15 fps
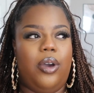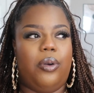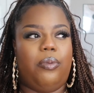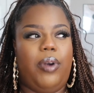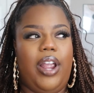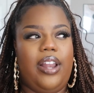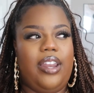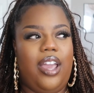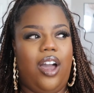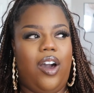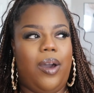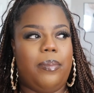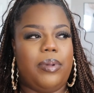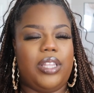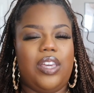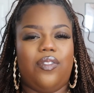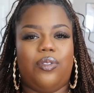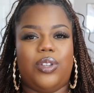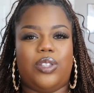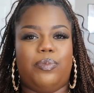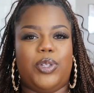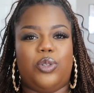right now I believe
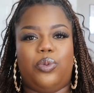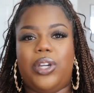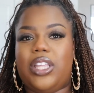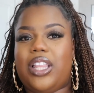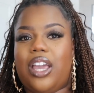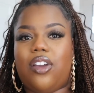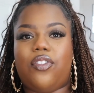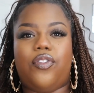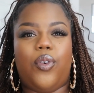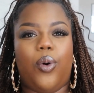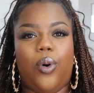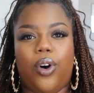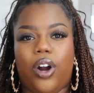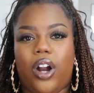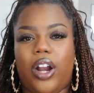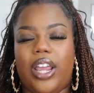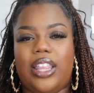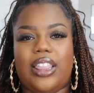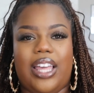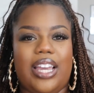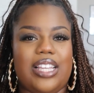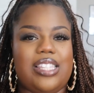it's between like 4
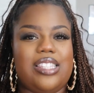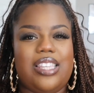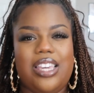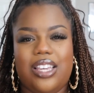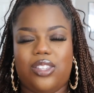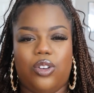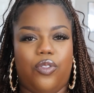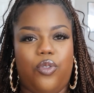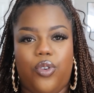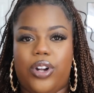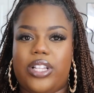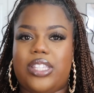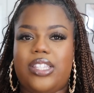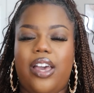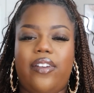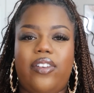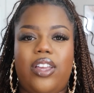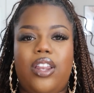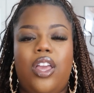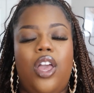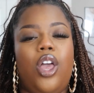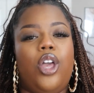and like 6, or 4 and
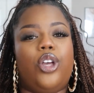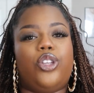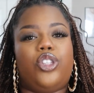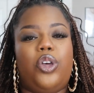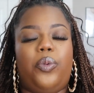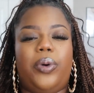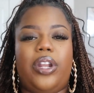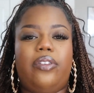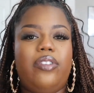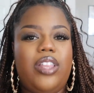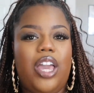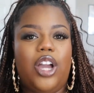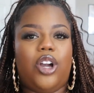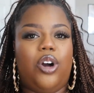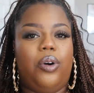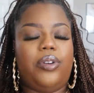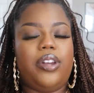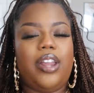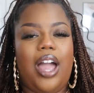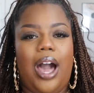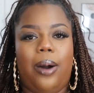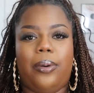7. So whatever that
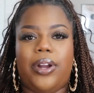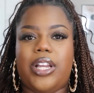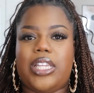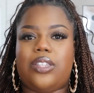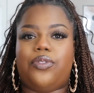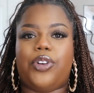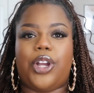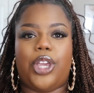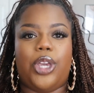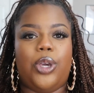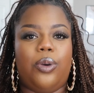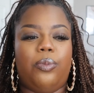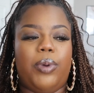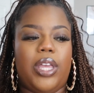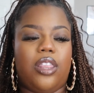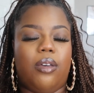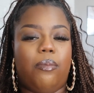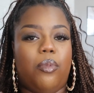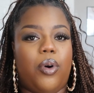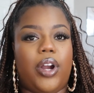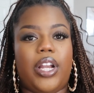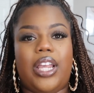golden hour is for you in the
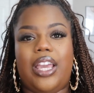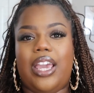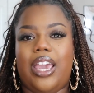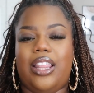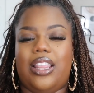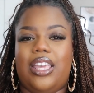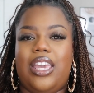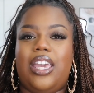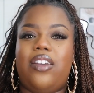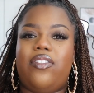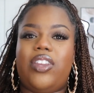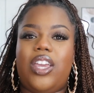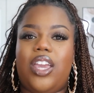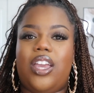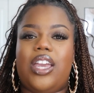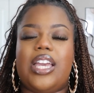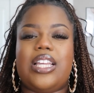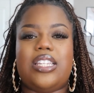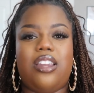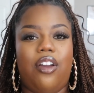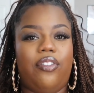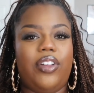morning and the evening,
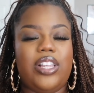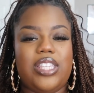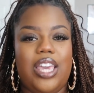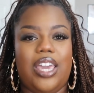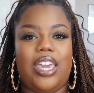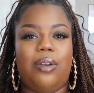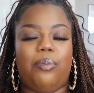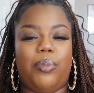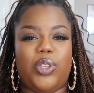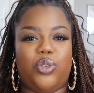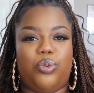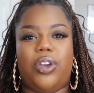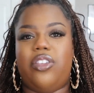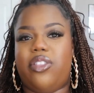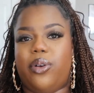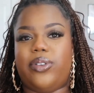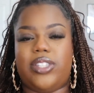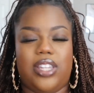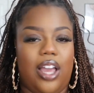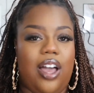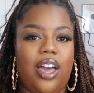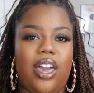definitely take it between those
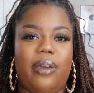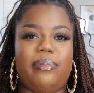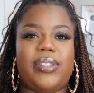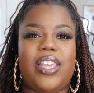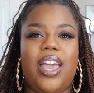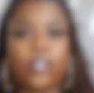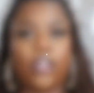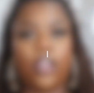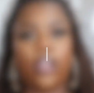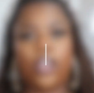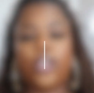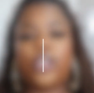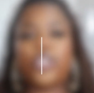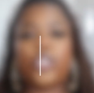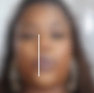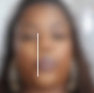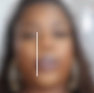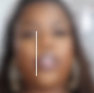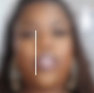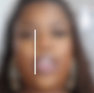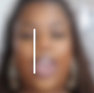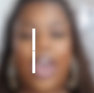times. So one
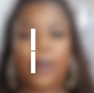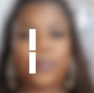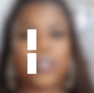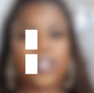of the apps